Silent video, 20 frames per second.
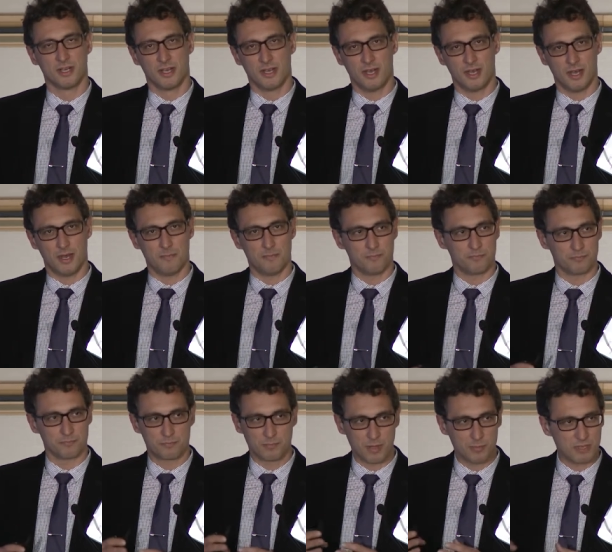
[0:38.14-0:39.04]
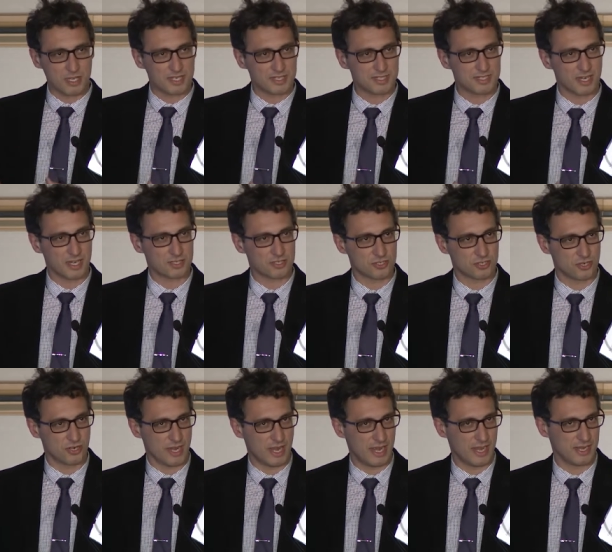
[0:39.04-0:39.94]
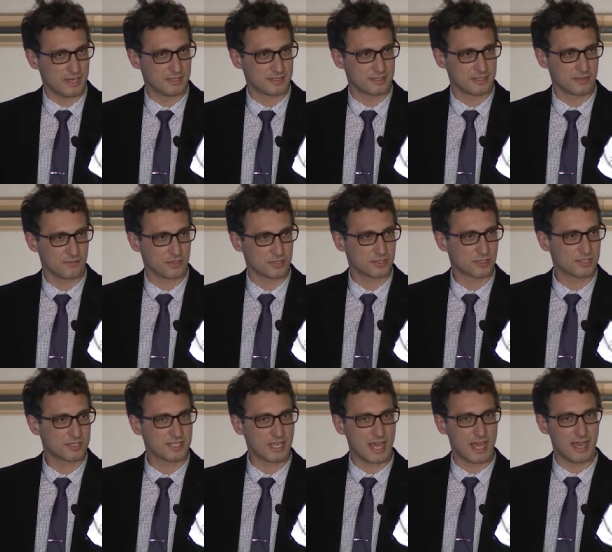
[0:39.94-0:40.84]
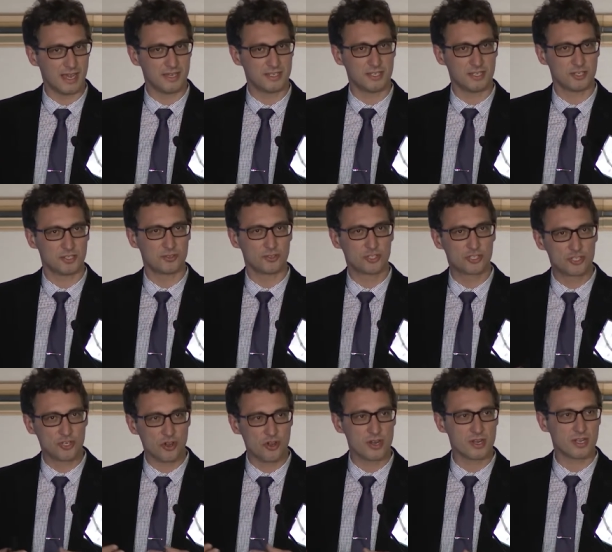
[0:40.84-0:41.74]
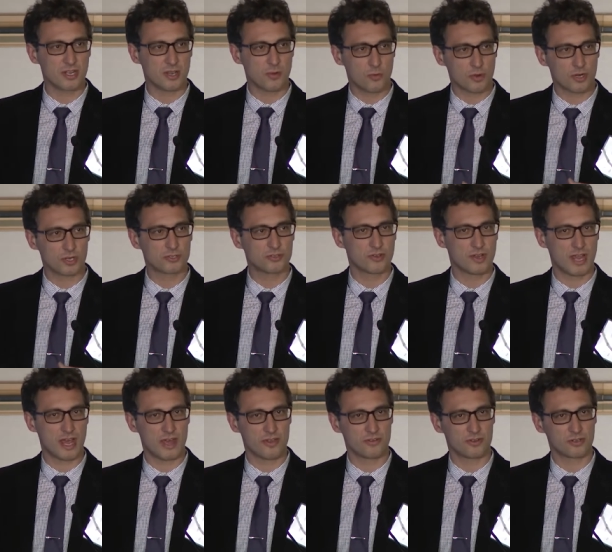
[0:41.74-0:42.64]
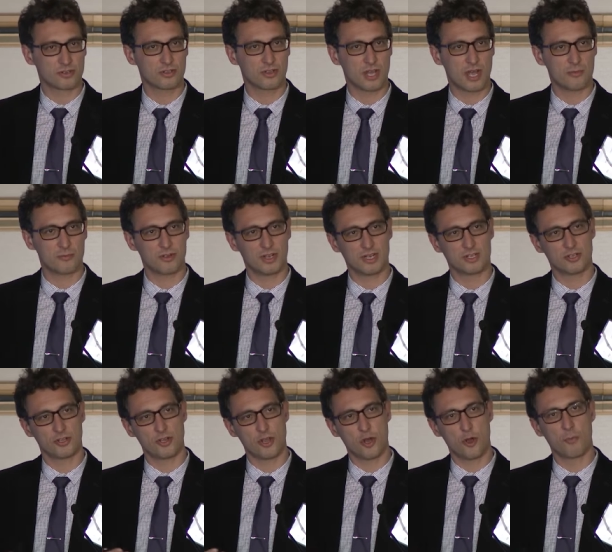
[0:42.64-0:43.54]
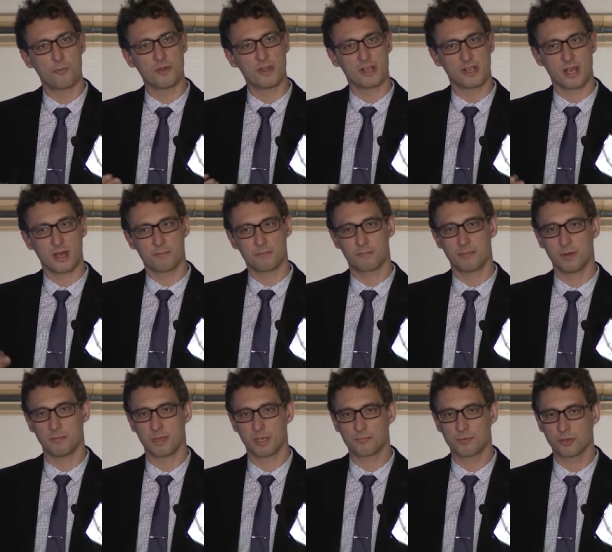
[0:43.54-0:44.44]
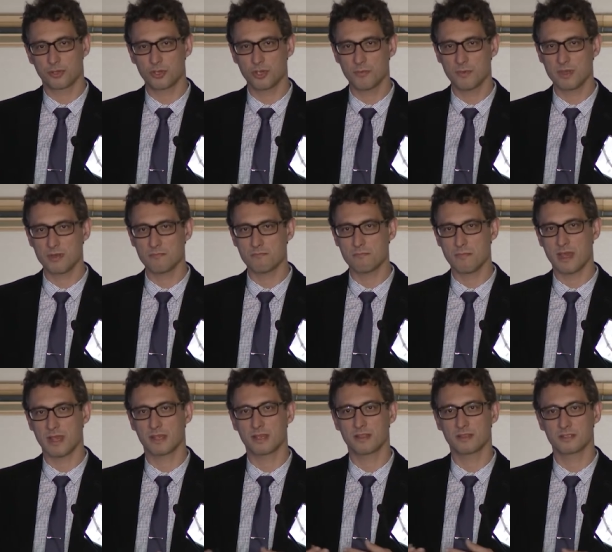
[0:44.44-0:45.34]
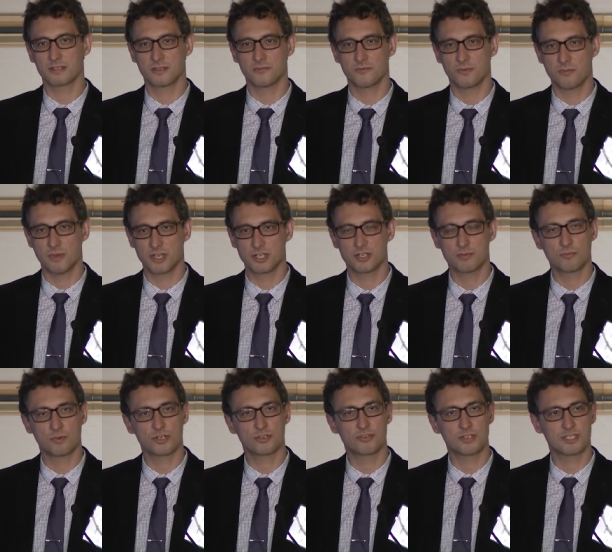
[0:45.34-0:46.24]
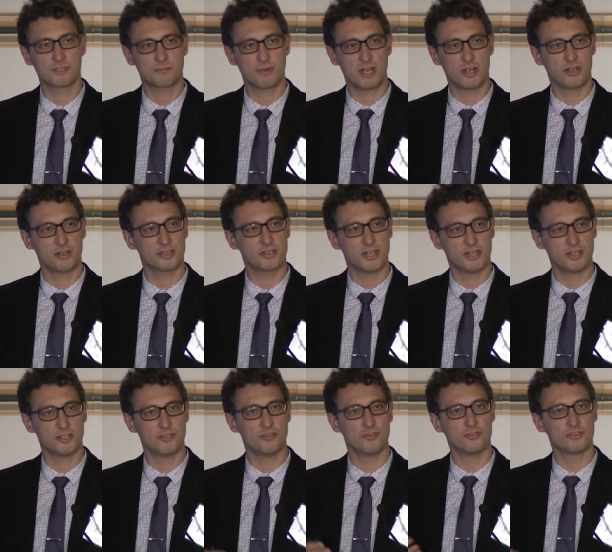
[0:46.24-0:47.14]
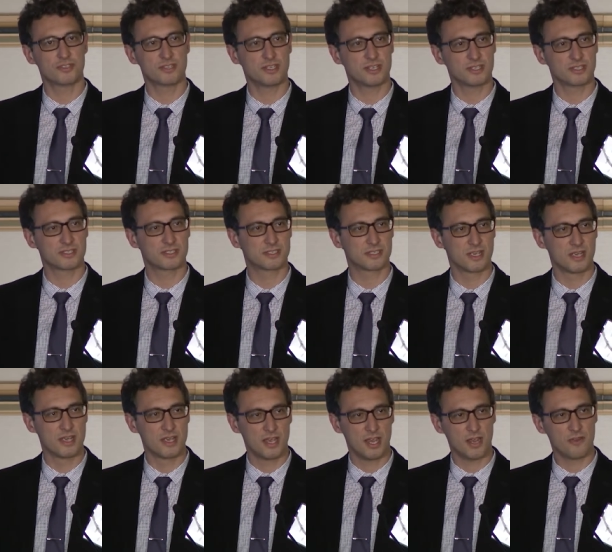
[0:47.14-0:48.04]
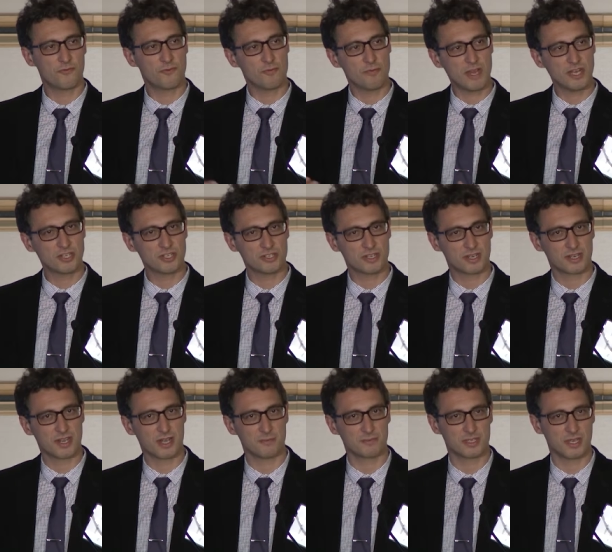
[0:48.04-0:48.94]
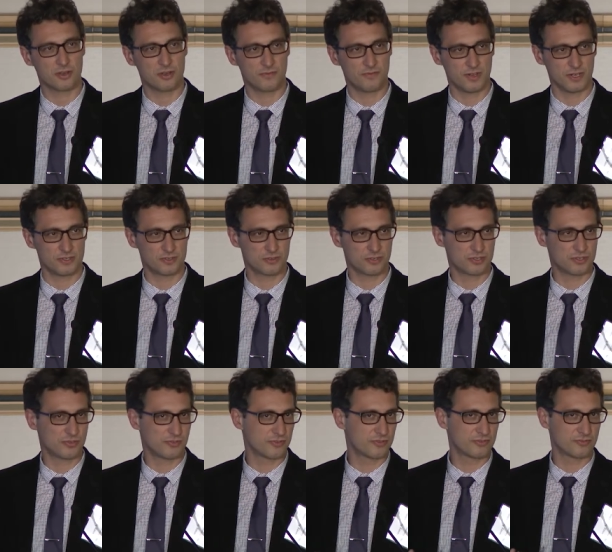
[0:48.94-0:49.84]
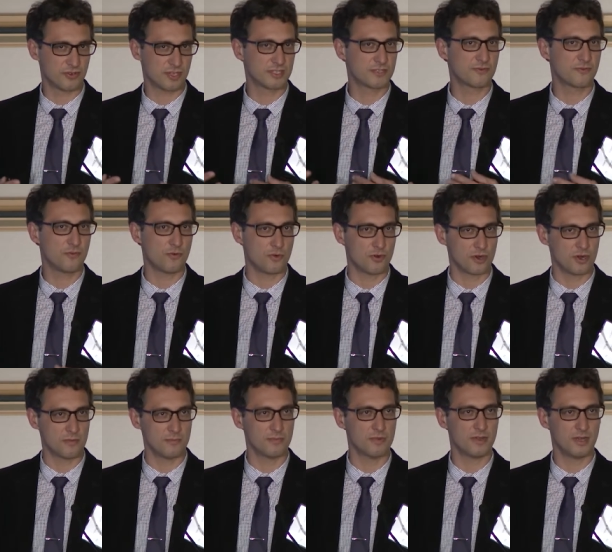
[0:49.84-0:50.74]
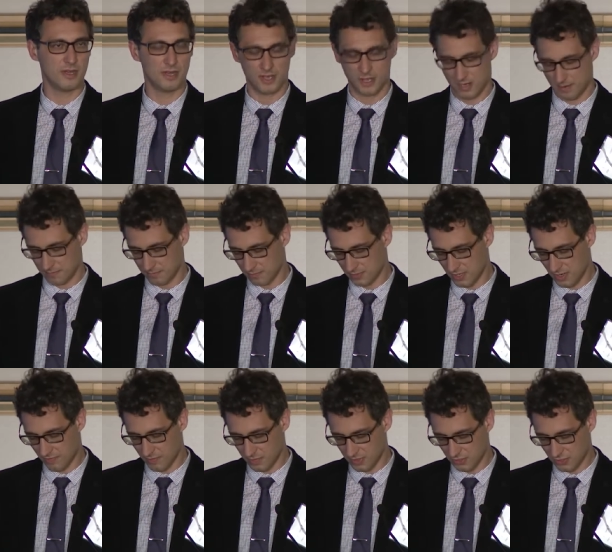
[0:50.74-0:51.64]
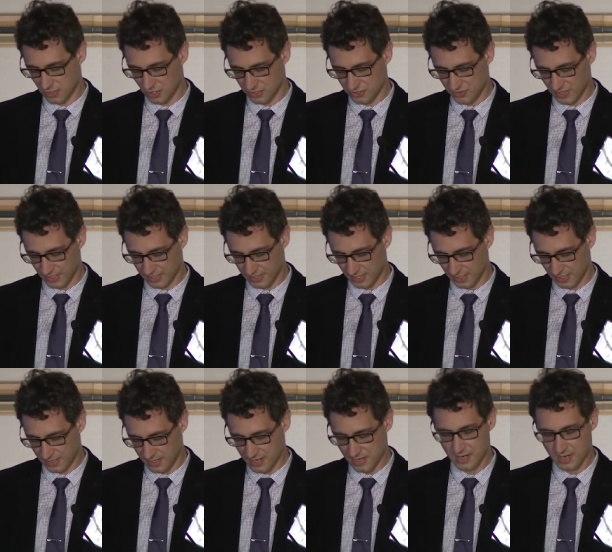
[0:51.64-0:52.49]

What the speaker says: public sector, and civil society to jointly work together and collaborate on opening up public procurement, making this information more transparent, and use this information that comes out of it to transform government contracting.